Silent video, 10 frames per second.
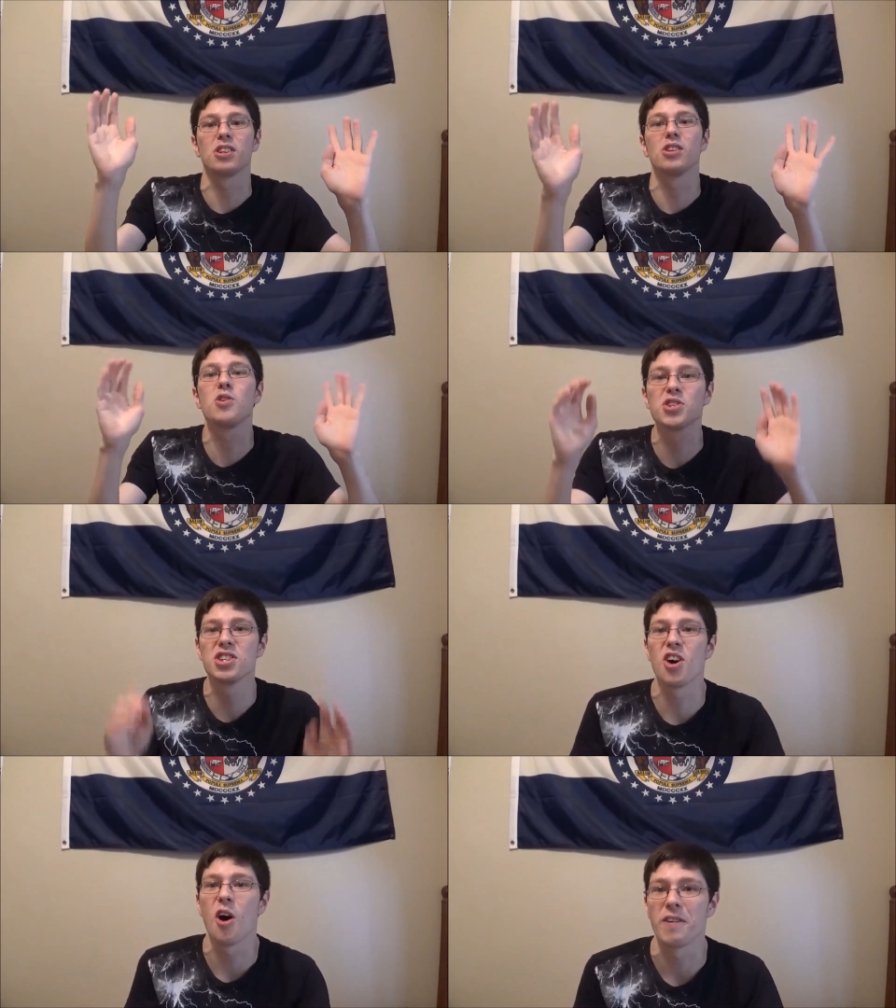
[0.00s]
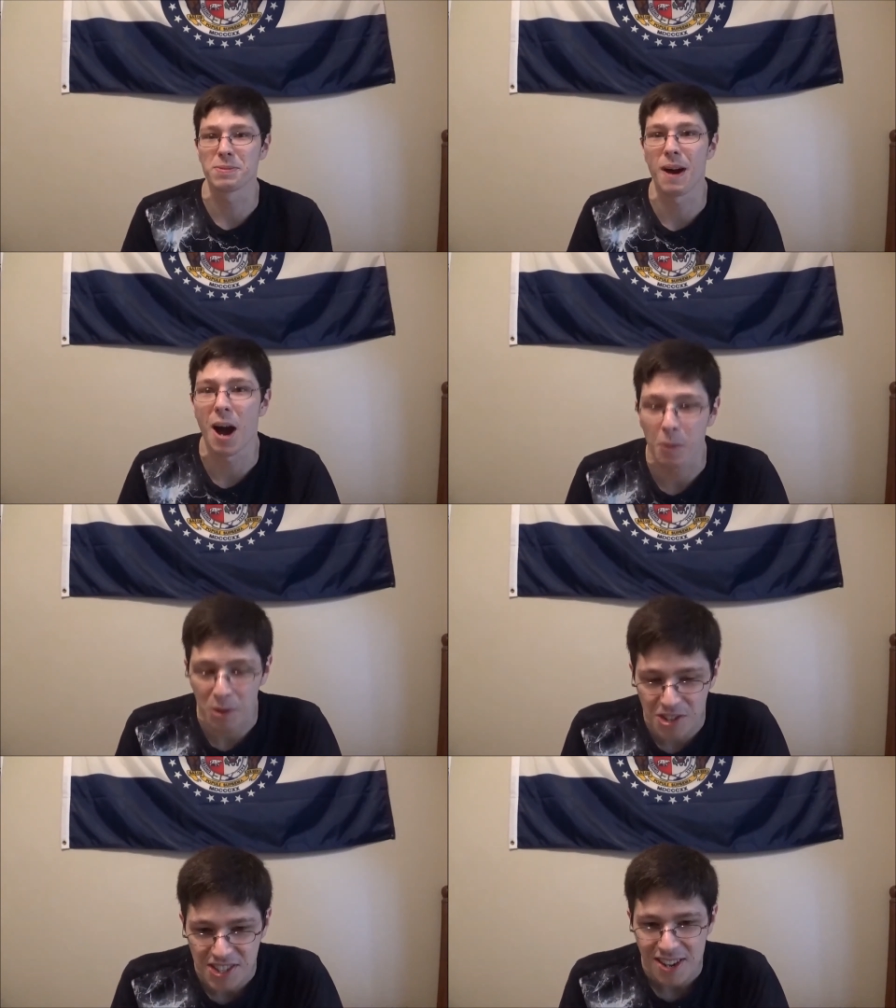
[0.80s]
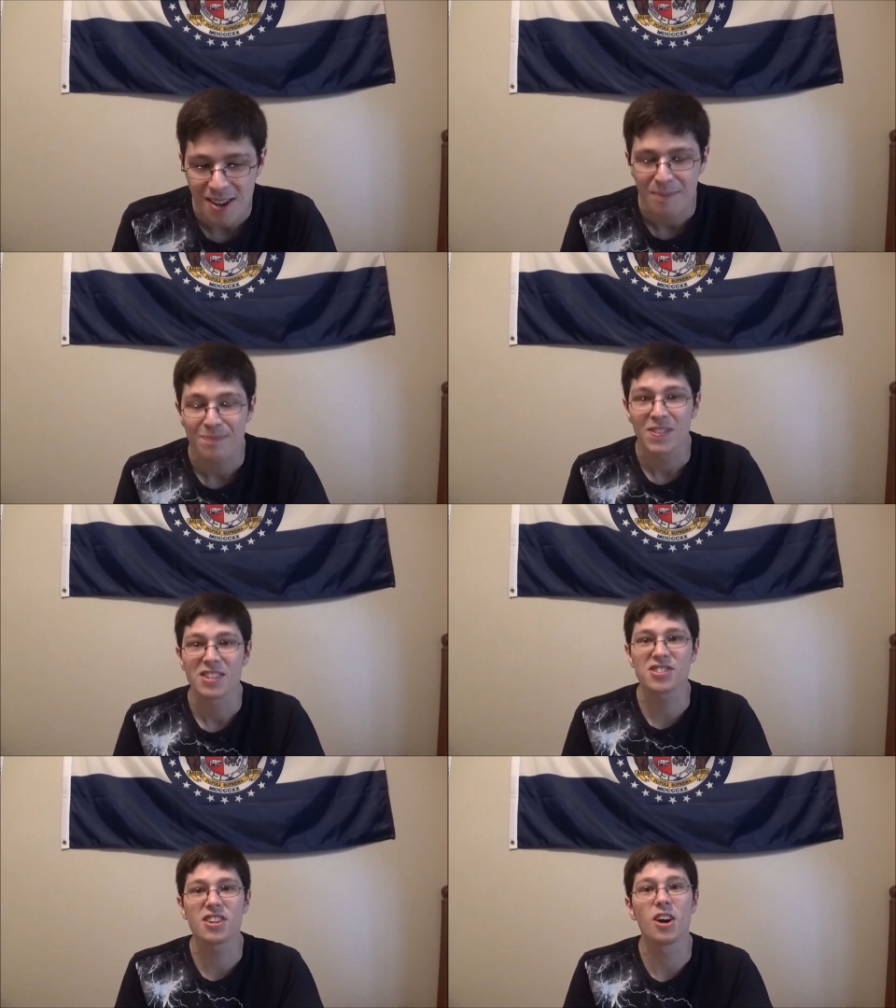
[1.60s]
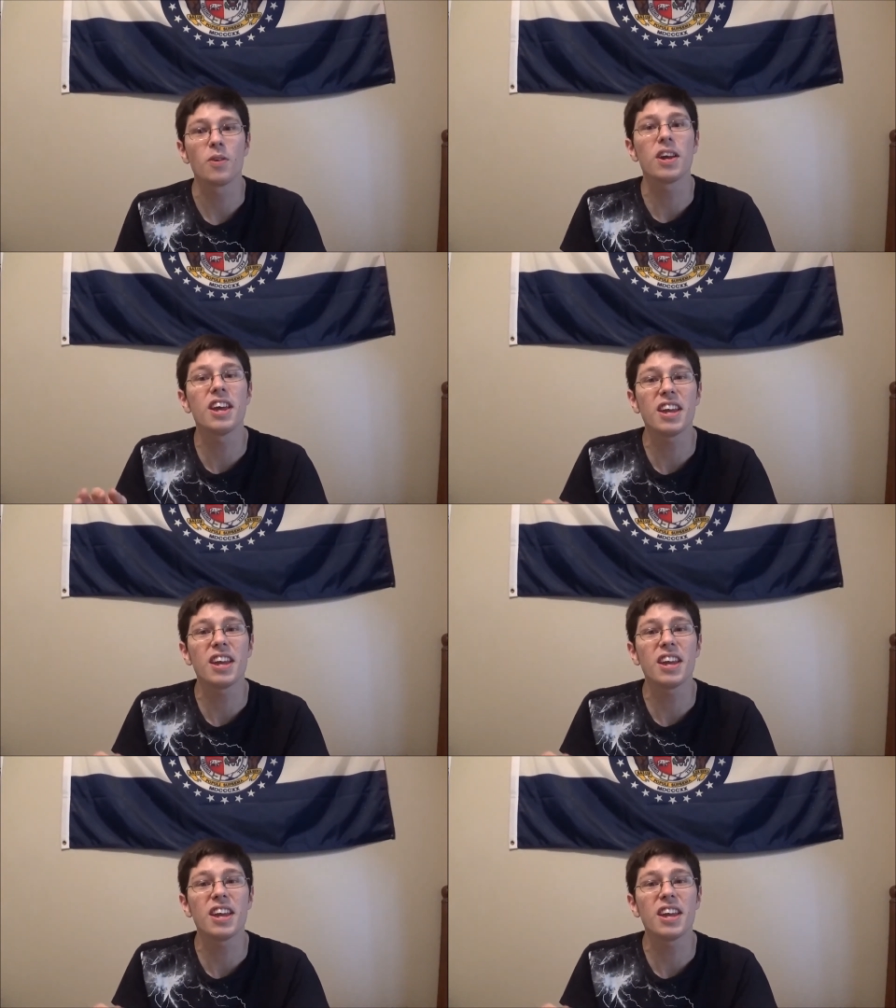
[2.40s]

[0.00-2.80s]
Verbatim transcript: loses all his powers. So it,